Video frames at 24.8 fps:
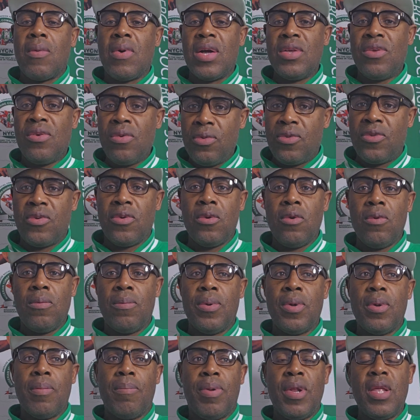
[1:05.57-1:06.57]
our
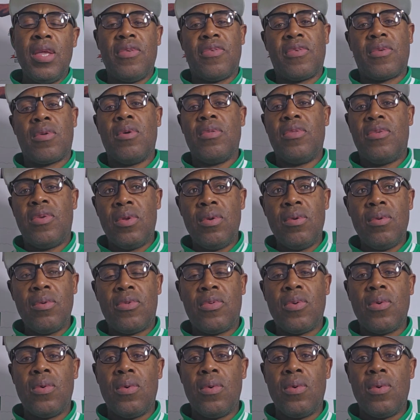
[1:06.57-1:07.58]
YouTube, please continue
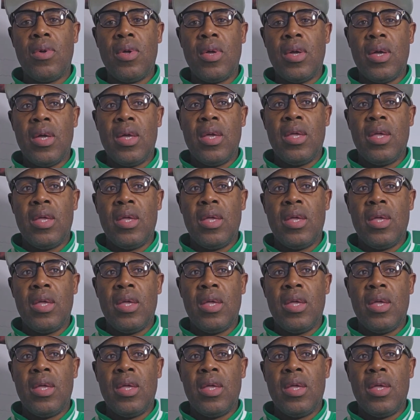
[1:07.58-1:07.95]
to